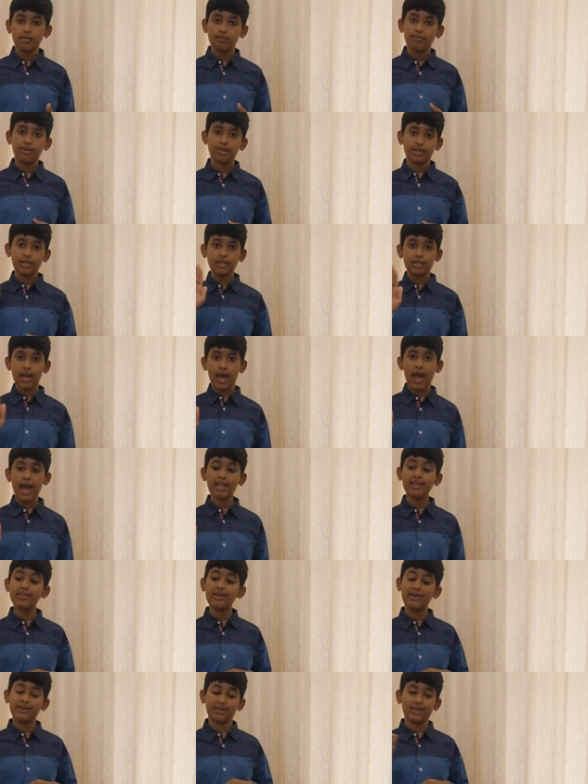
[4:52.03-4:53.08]
put his
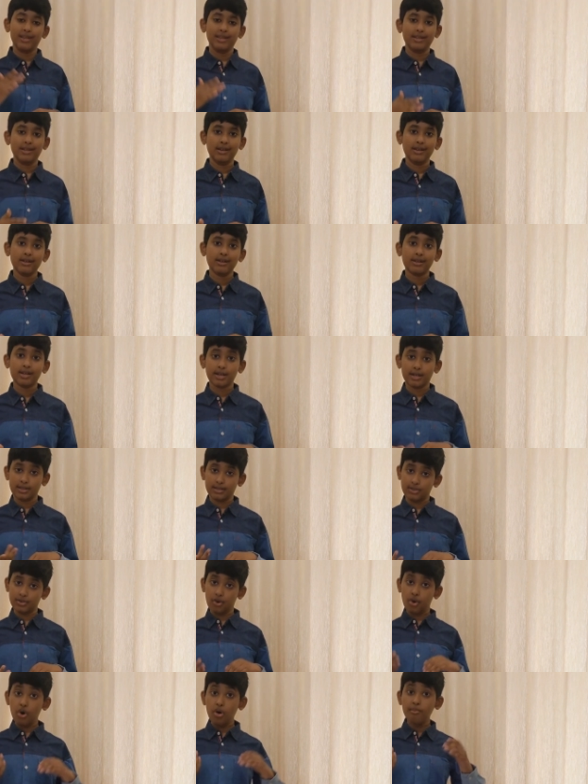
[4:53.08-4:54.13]
hand on it.
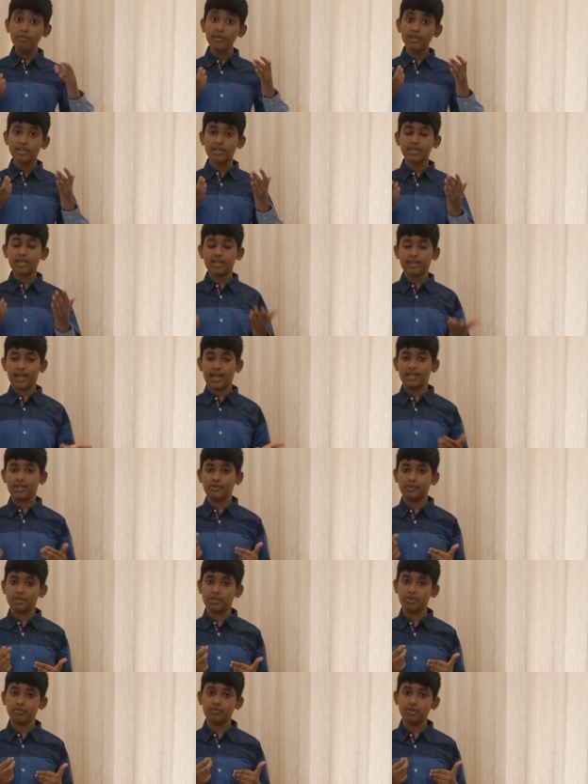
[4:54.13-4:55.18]
Because obviously that's
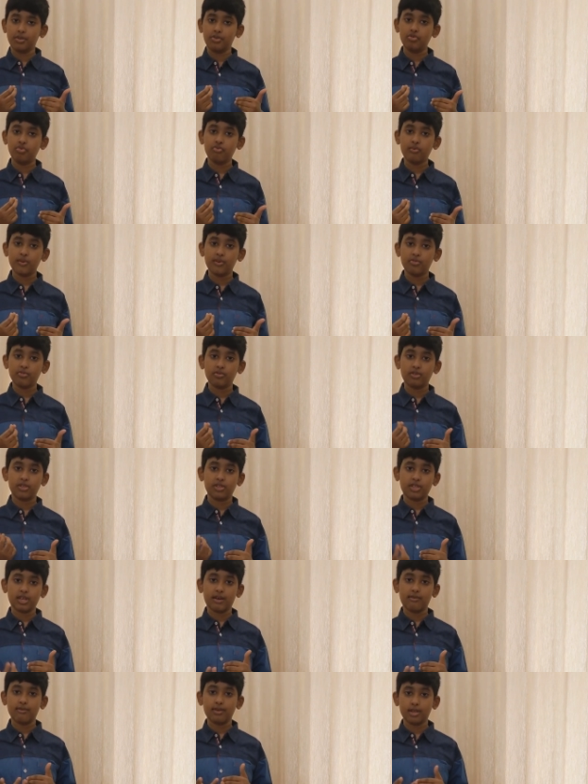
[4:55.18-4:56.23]
what you would do when you
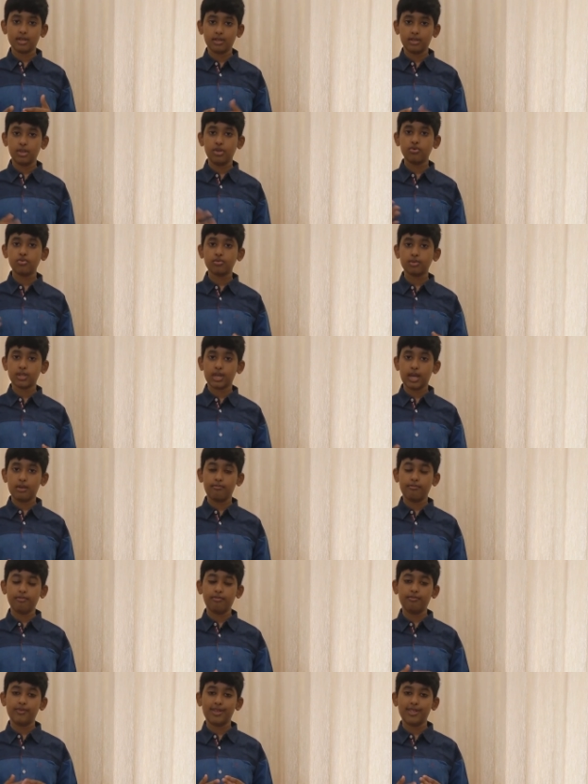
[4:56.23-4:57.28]
discovered a new
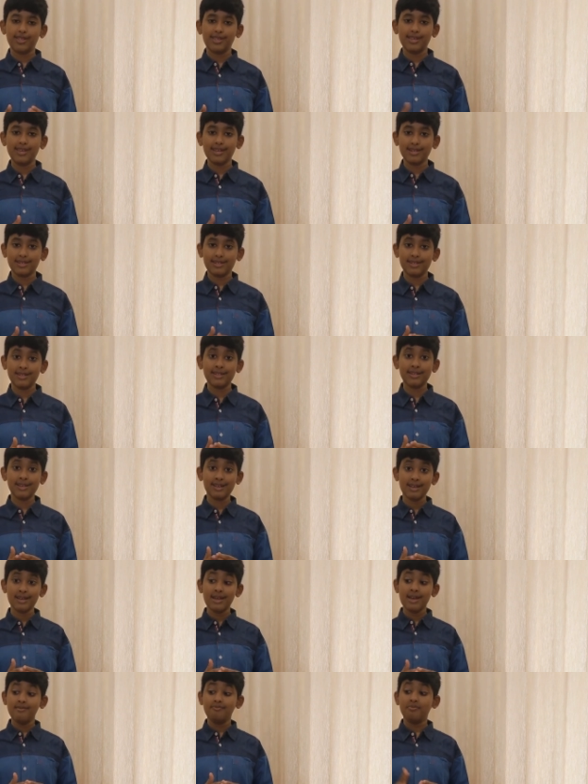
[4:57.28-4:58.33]
type of radiation.
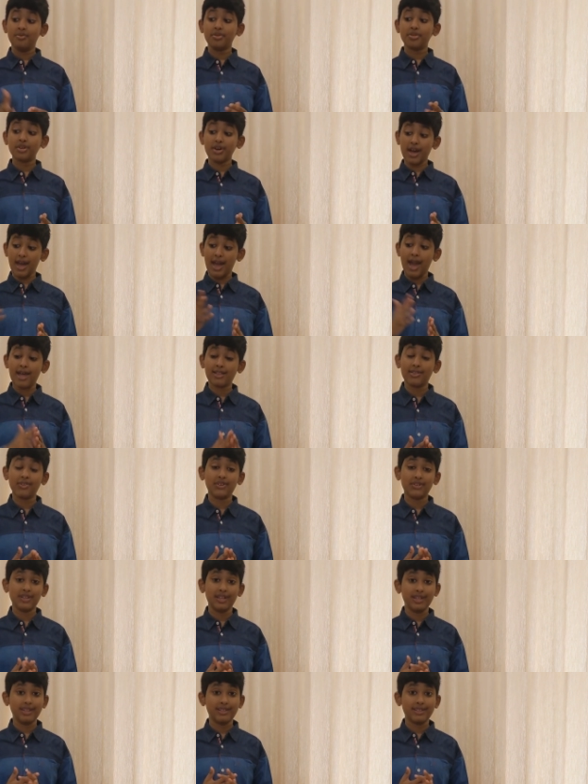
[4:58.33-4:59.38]
Put your hand
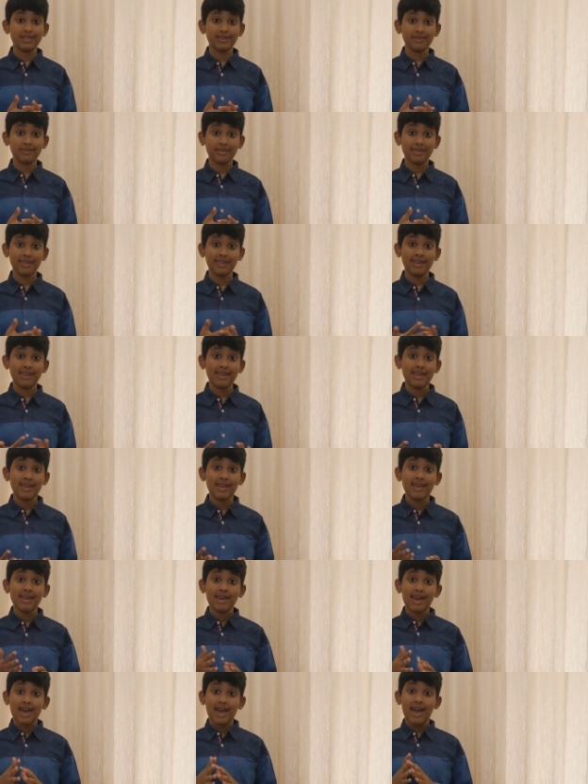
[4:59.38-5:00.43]
on it.
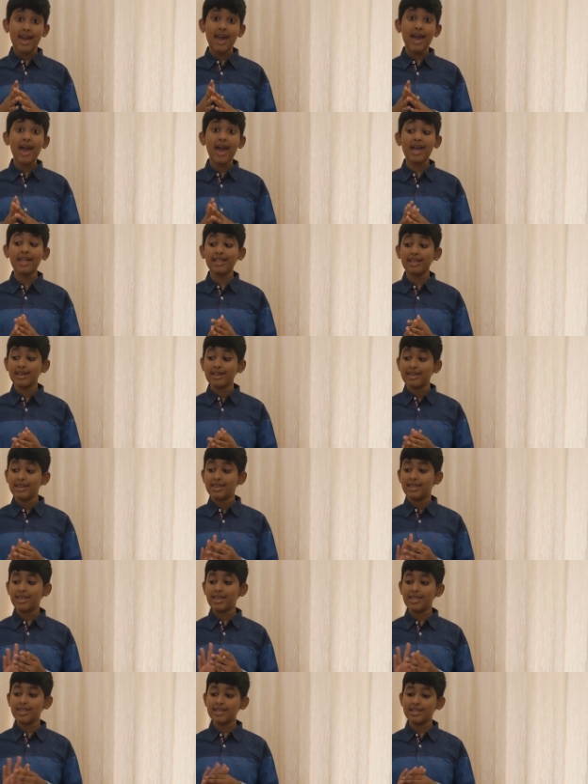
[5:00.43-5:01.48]
And
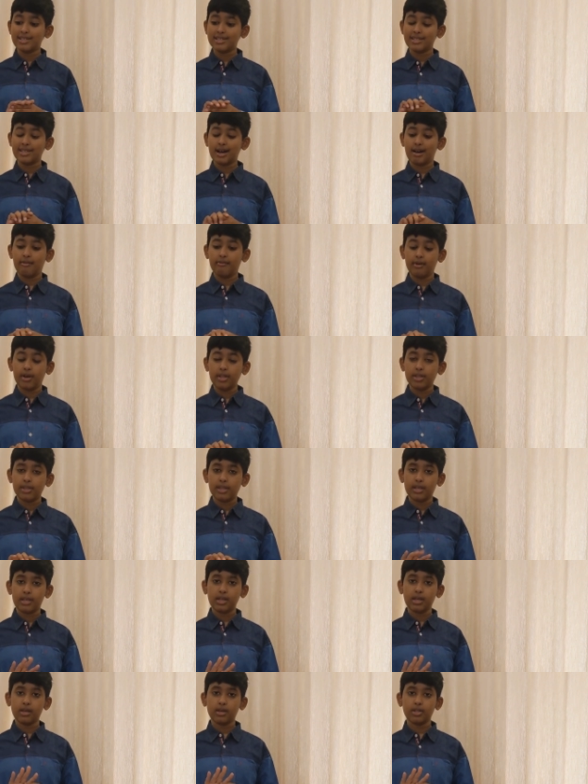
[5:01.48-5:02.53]
he discovered
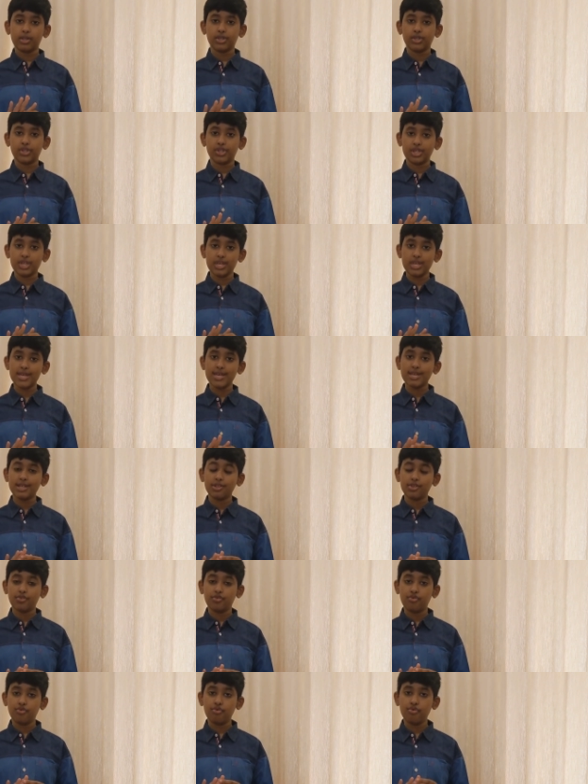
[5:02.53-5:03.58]
that he could see
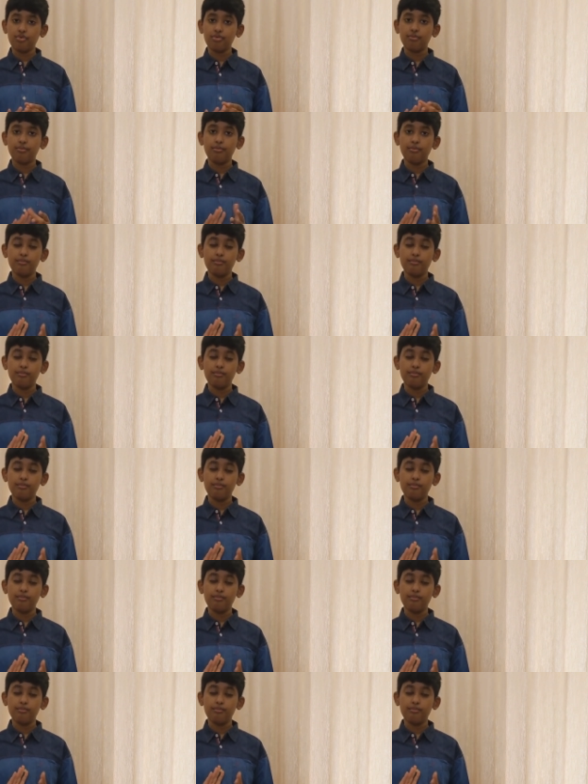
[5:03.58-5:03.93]
through